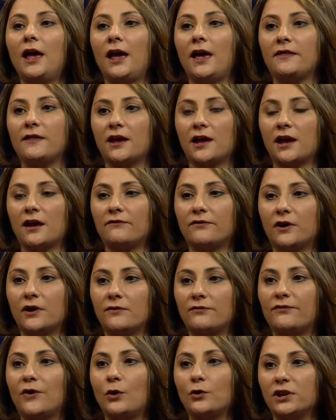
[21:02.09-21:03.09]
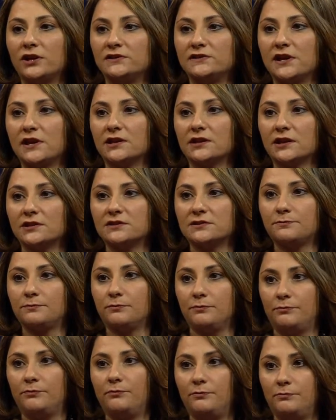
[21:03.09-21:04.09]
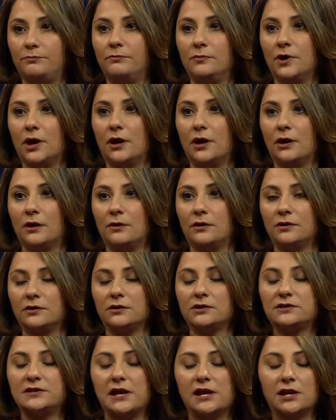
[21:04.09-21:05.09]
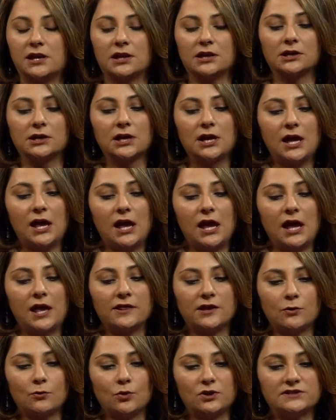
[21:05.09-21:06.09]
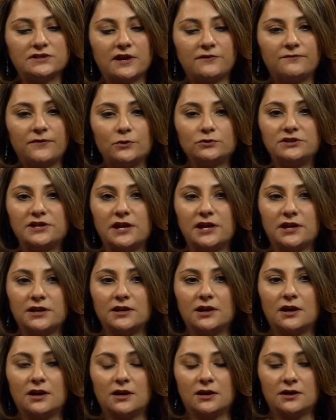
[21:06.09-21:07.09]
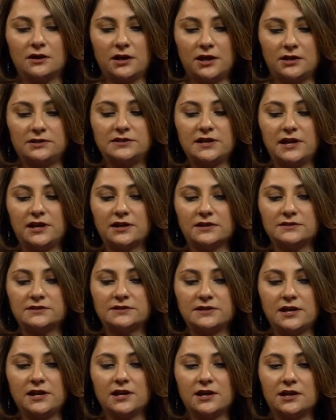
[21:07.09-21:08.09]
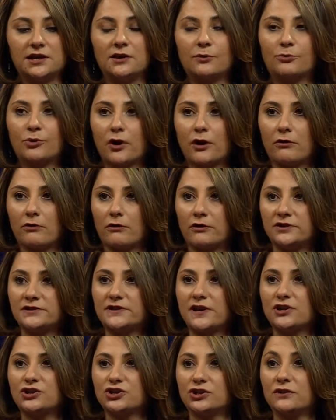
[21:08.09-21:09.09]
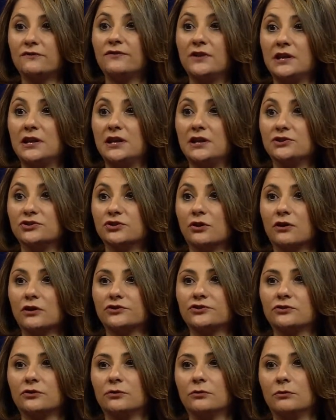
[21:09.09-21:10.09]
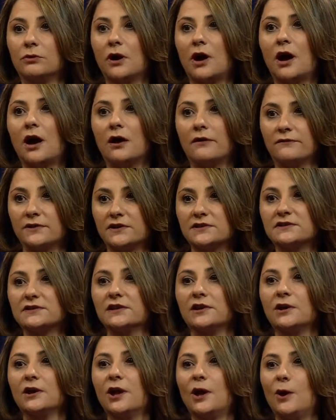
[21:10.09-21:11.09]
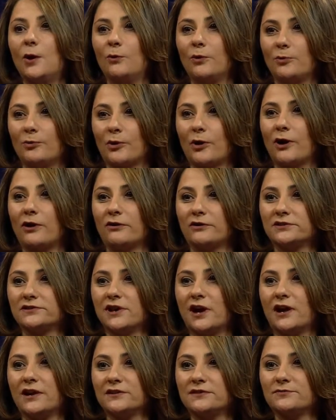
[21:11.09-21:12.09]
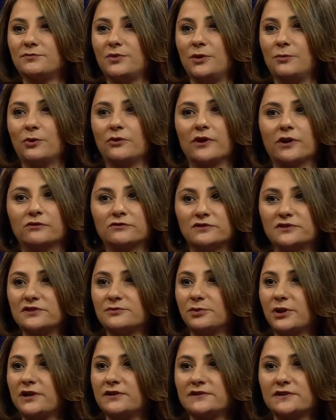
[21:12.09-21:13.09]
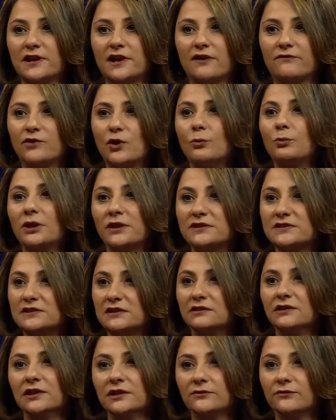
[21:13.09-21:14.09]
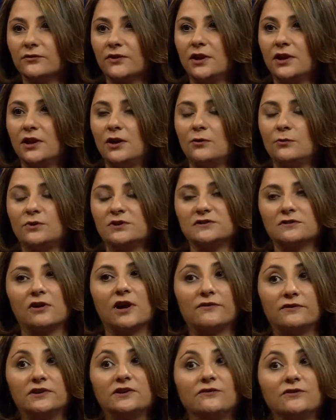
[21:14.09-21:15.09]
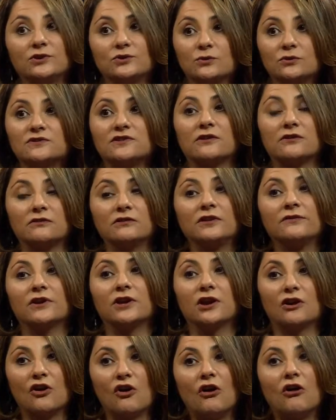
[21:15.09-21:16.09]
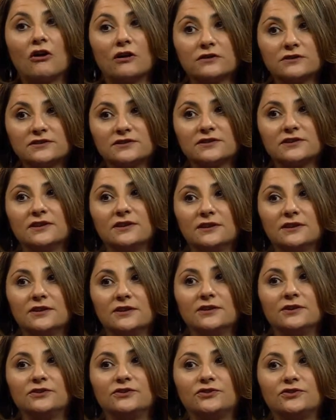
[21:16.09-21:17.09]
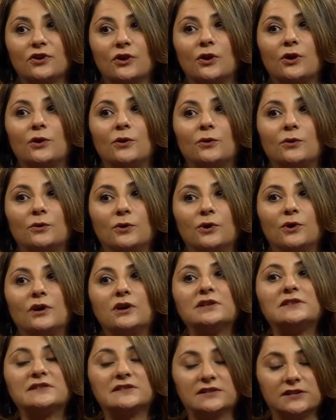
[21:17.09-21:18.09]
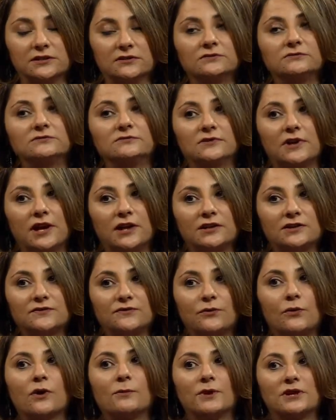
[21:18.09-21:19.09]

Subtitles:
and they have a phone intake that's taken. And then once that phone intake is taken, a prioritization of the needs are. So obviously we prioritize people that are displaced that have no place to live. We still have individuals that are living in cars. So still, and it's 4